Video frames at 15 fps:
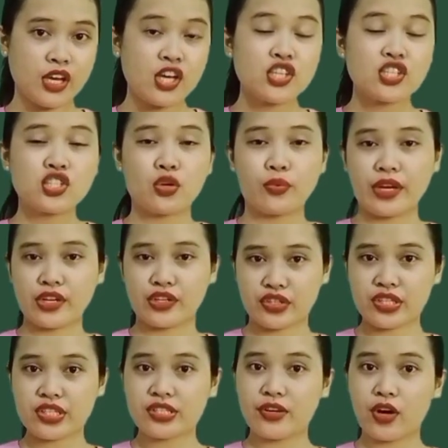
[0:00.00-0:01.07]
So we are
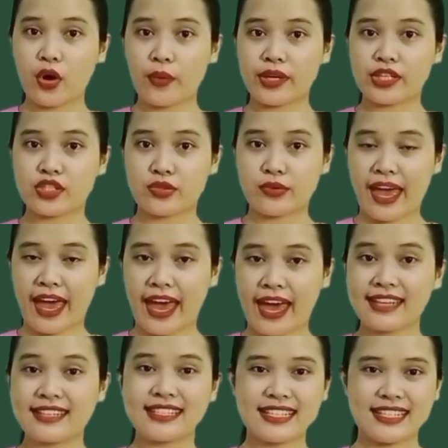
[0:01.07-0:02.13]
just going to add
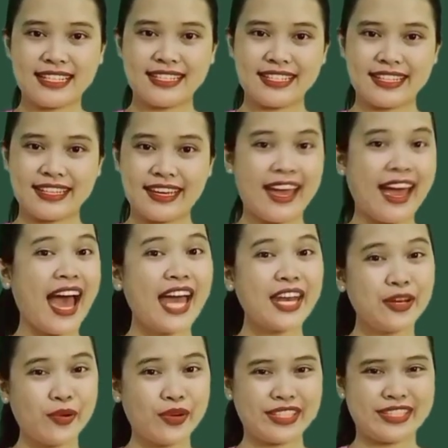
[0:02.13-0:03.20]
ed,
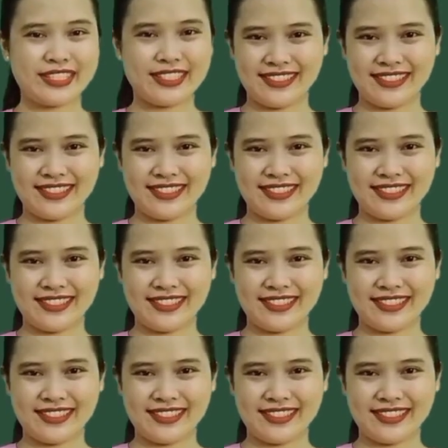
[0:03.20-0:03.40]
annoyed.